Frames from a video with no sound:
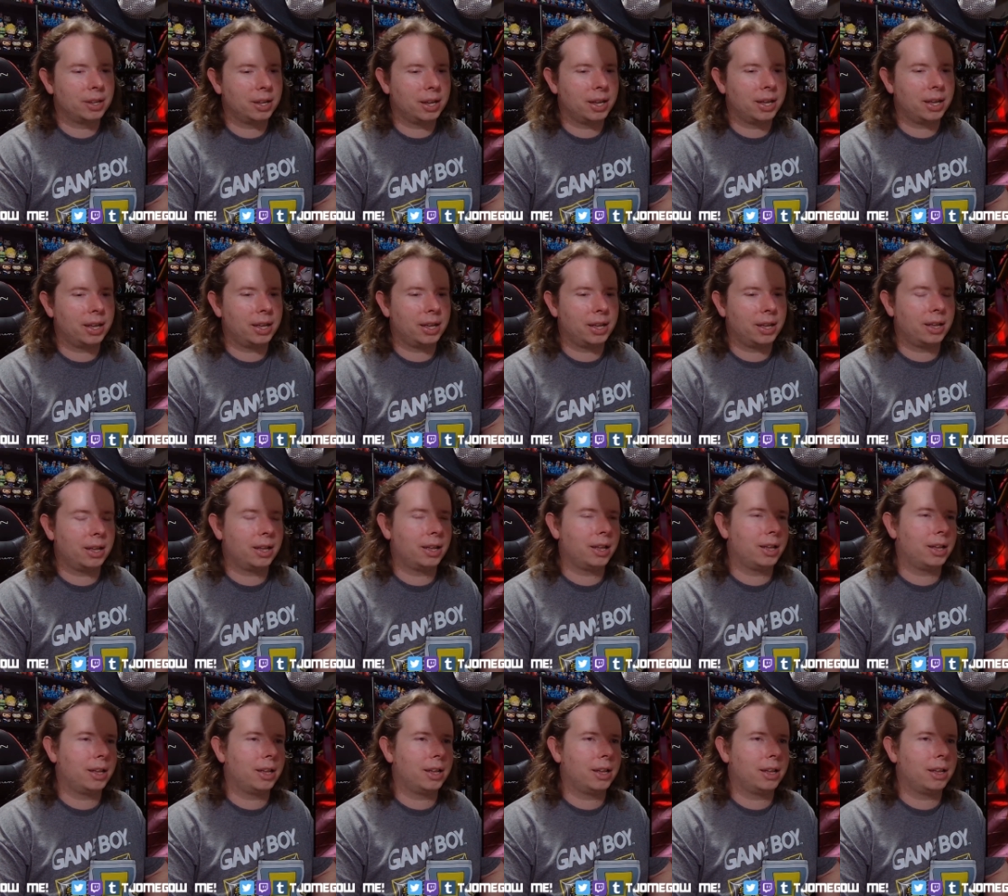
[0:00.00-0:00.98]

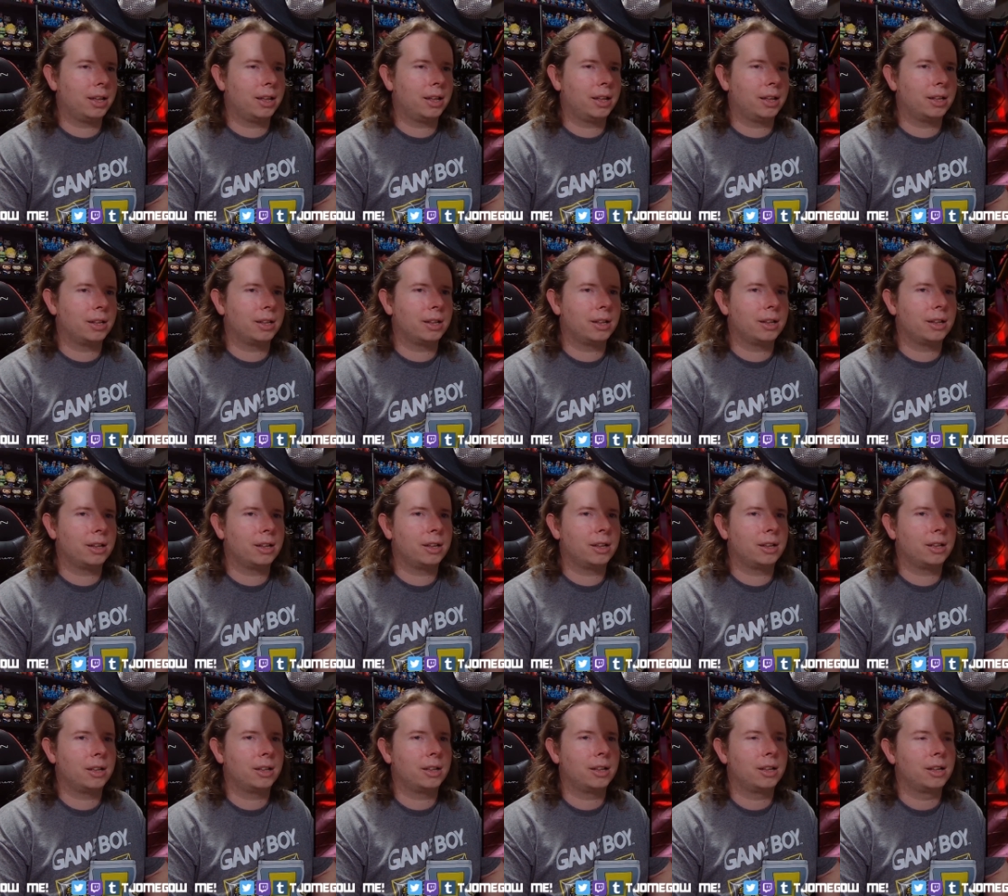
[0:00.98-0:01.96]
I'll
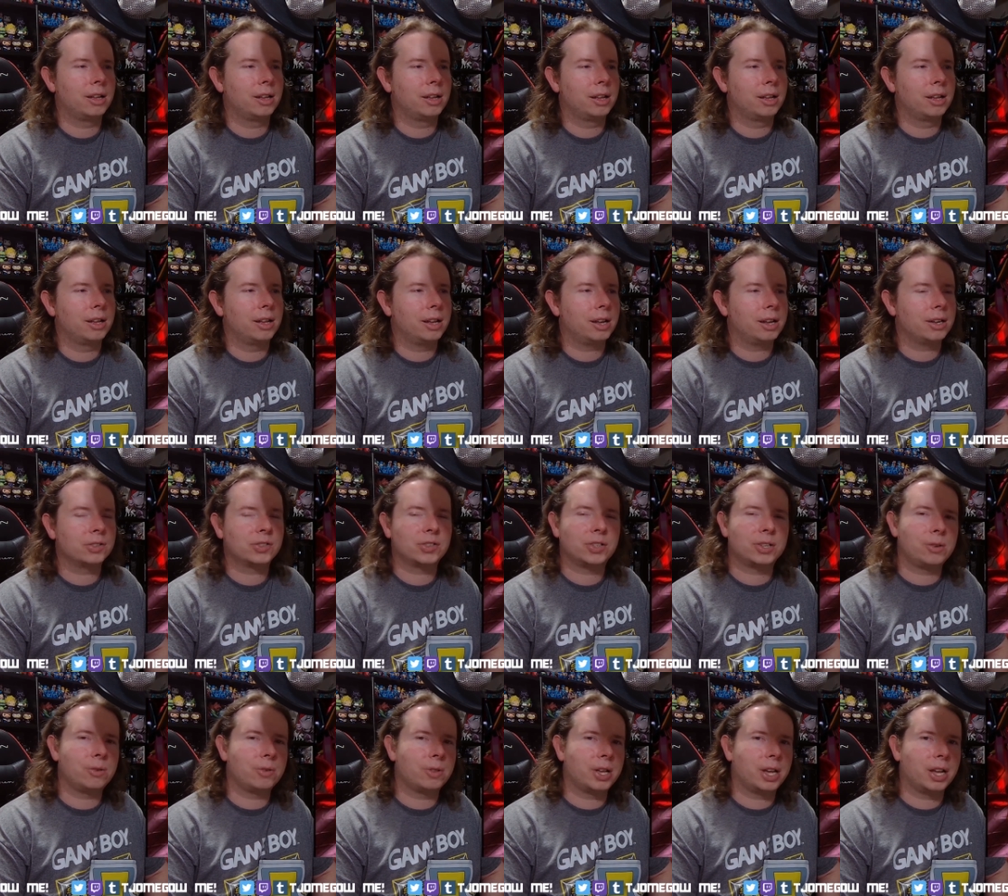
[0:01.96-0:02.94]
see
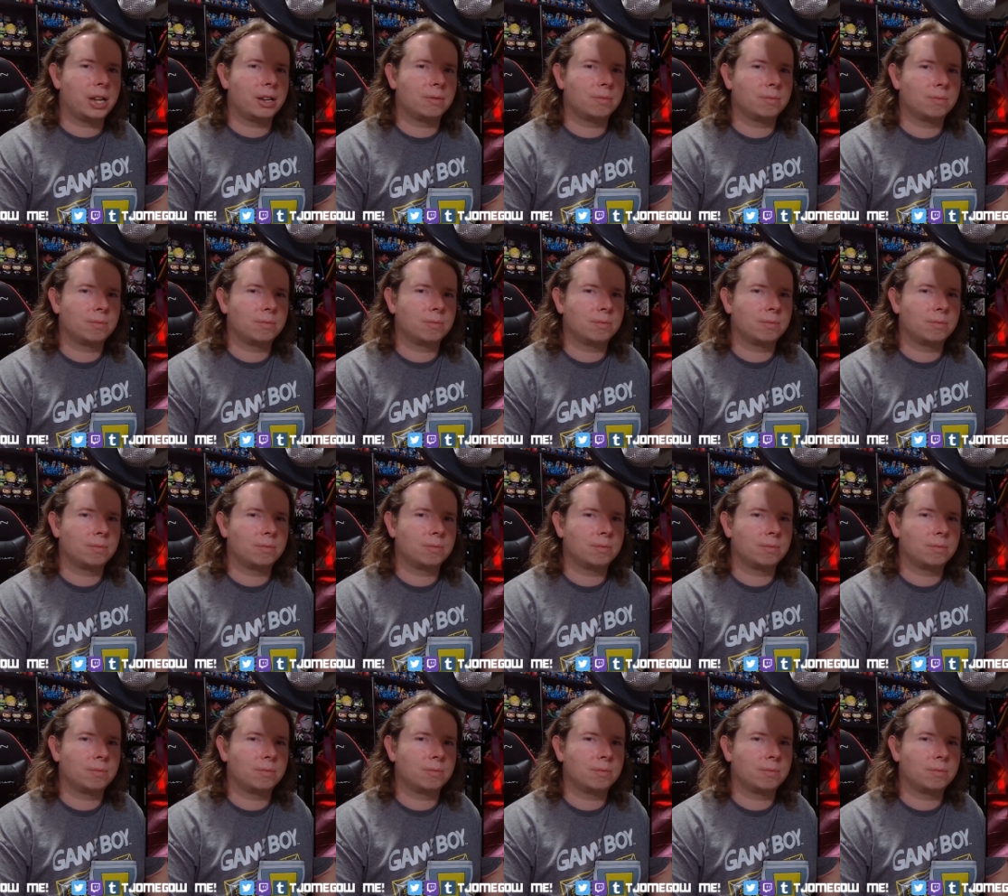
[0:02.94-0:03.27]
you then.